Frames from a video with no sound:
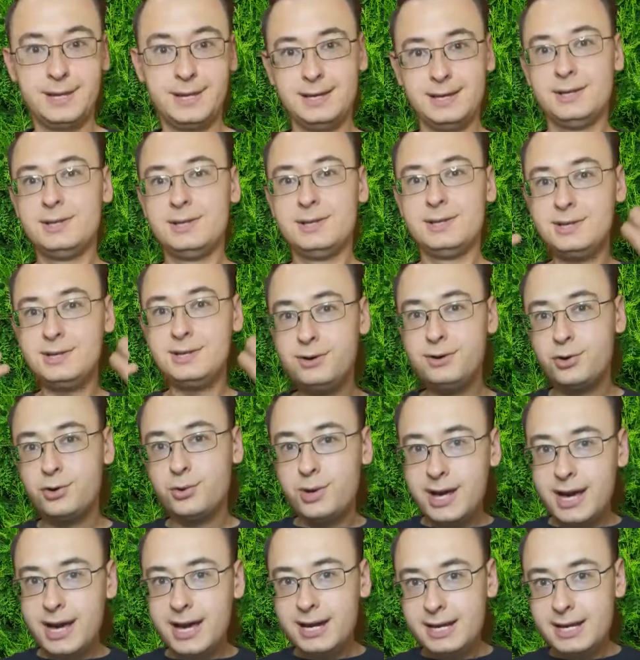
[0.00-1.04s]
So you
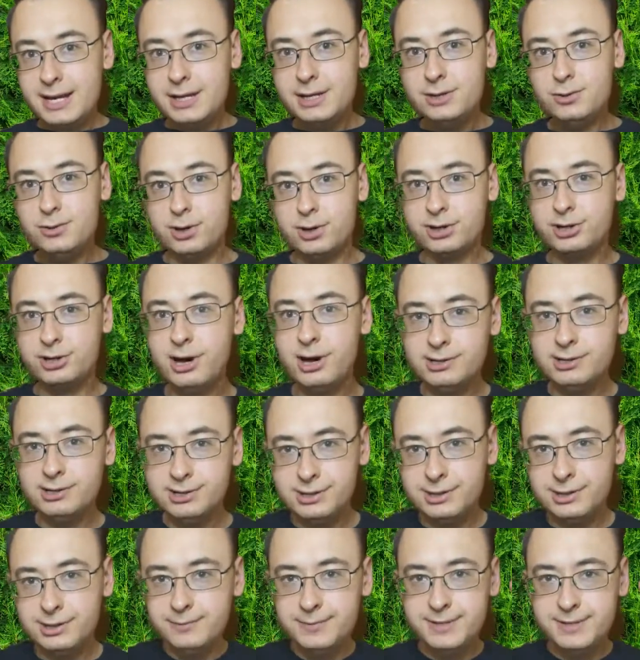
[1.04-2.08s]
created your
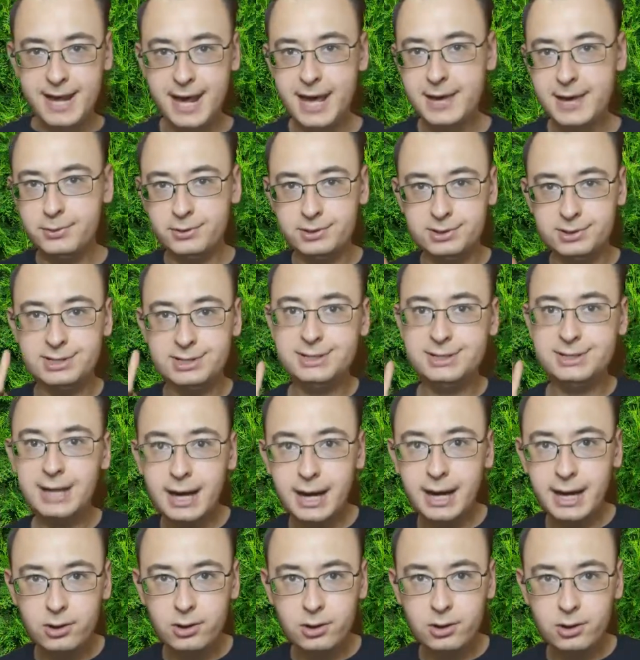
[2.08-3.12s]
custom table
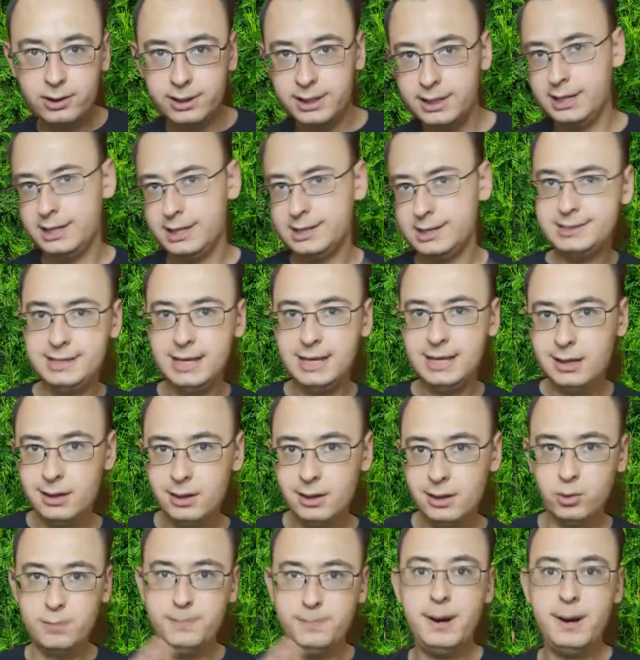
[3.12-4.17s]
style in Excel
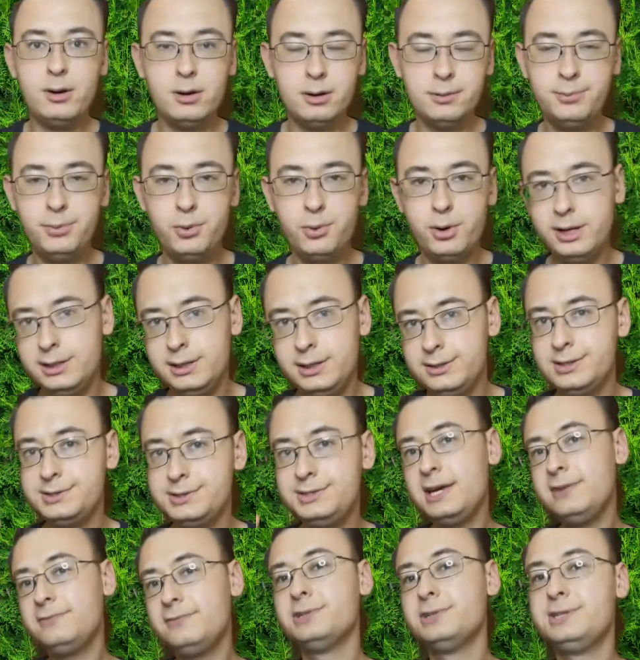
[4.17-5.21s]
or PowerPoint to
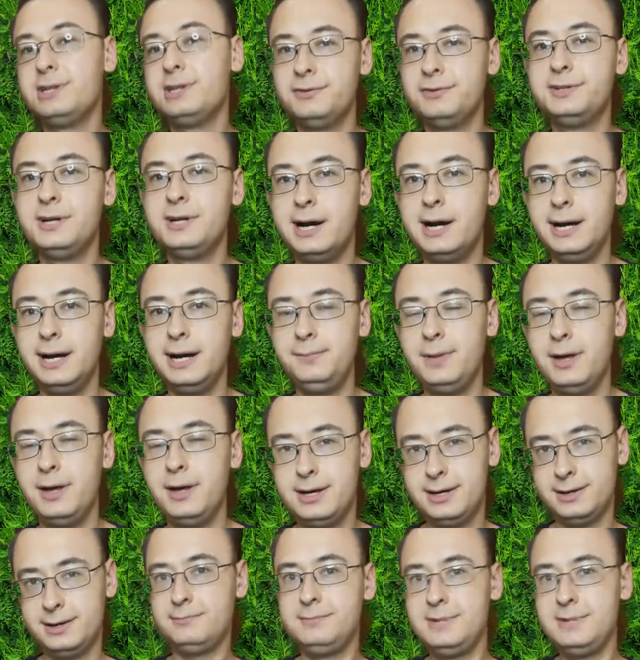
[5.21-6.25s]
save yourself time.
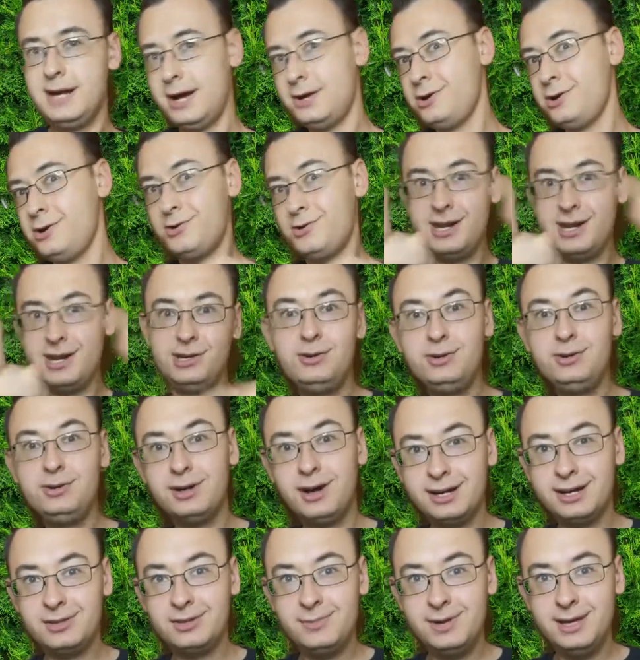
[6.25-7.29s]
Now you create a new
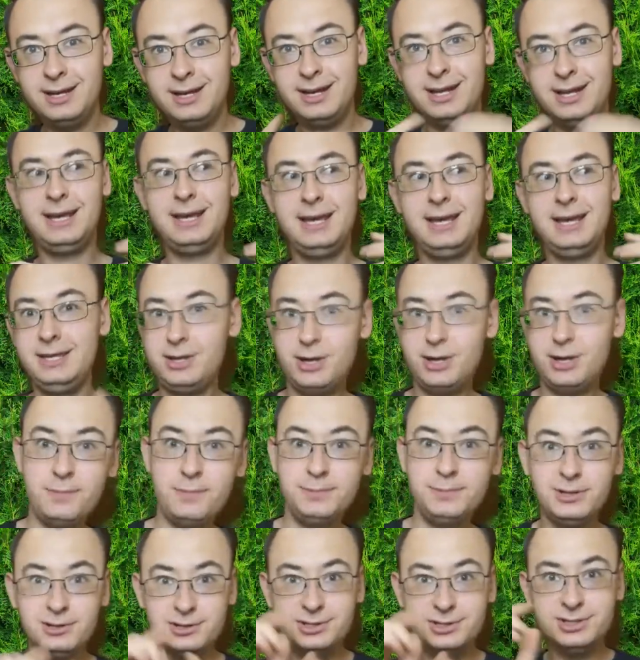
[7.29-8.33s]
document, you go up
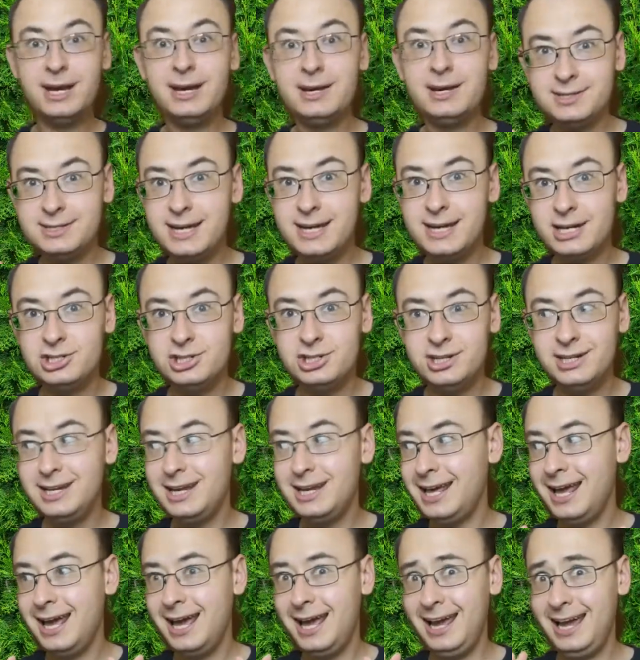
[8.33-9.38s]
to your style section,
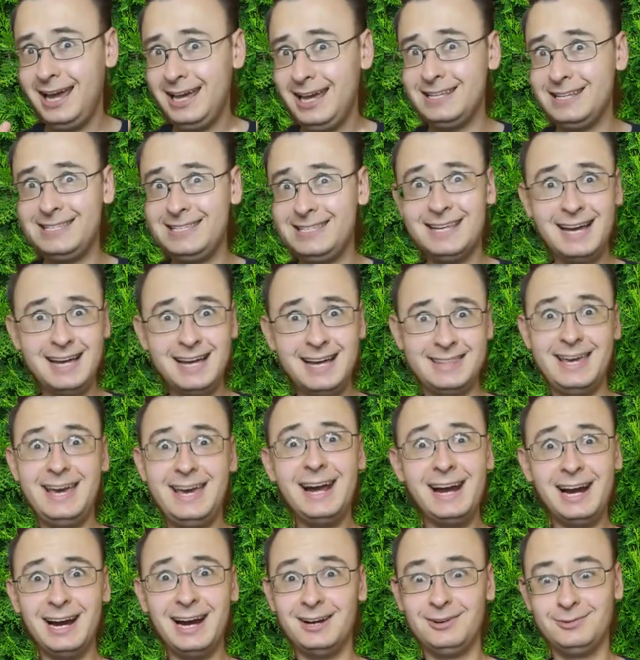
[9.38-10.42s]
and it's not
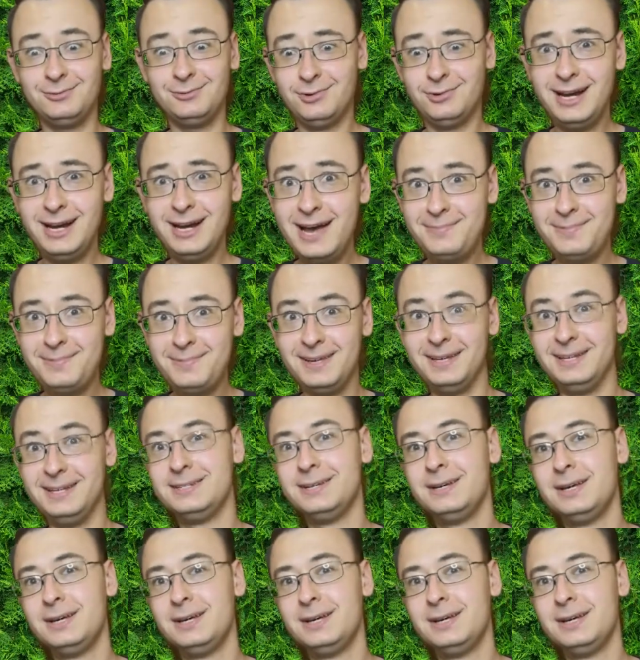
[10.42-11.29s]
there. What happened?